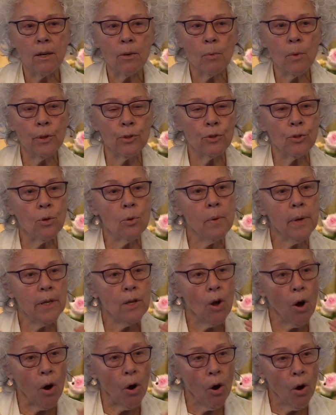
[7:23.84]
We're
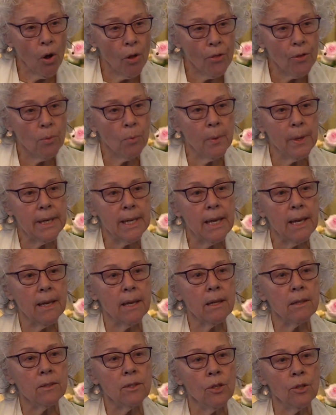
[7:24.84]
doing all that we
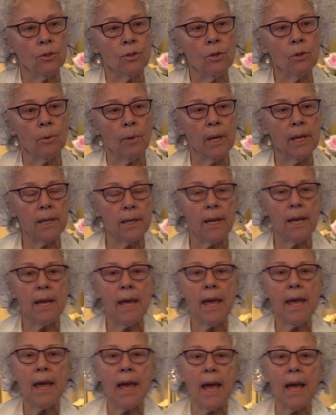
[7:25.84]
can to do it.
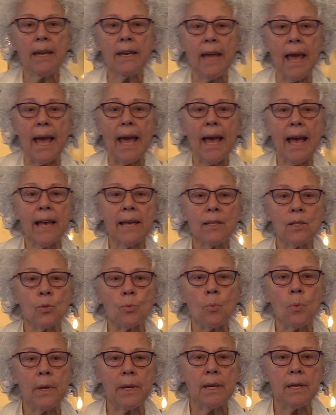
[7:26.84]
And
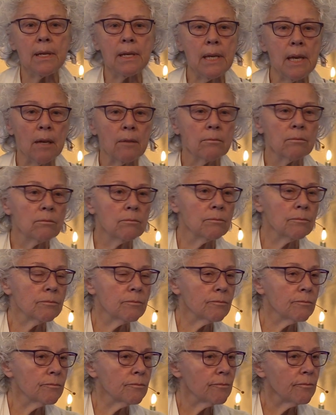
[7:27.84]
as we
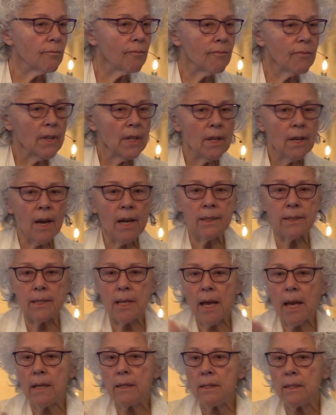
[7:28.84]

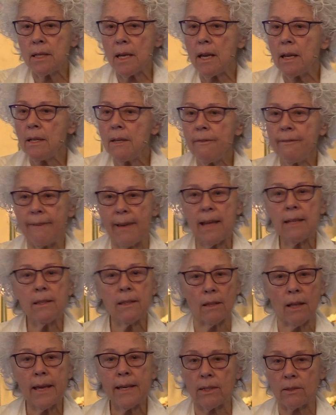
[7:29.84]
attend an
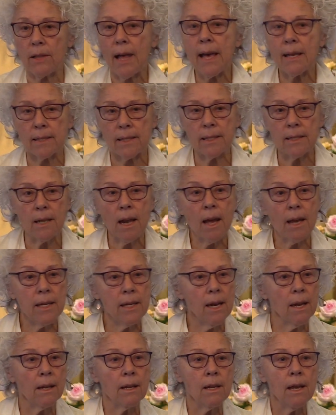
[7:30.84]
event like last
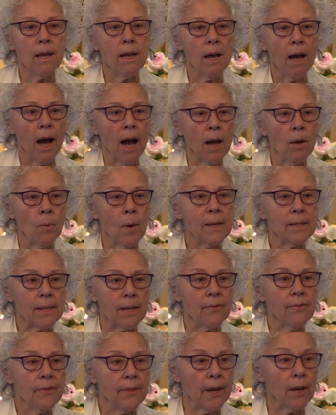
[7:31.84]
night, I
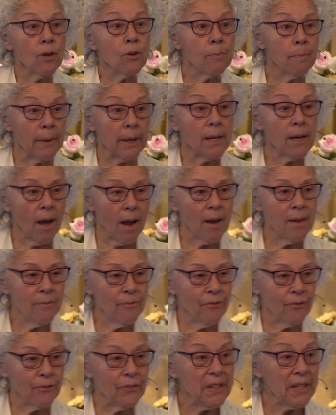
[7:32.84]
wasn't there, but I'm
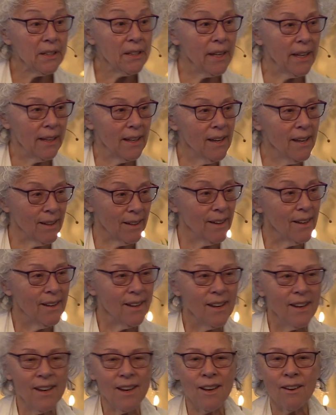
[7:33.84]
feeling it
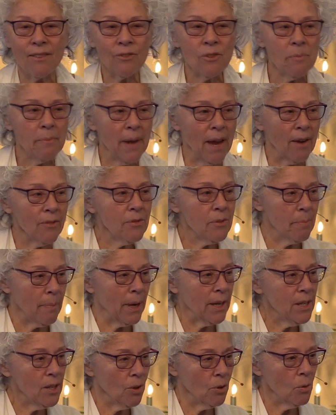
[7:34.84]
from
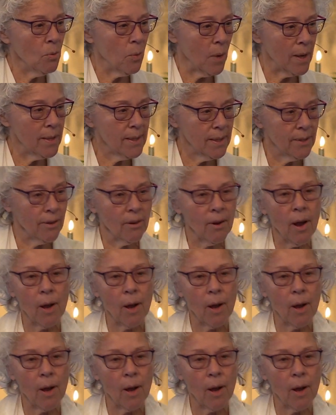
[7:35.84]
everybody who was there.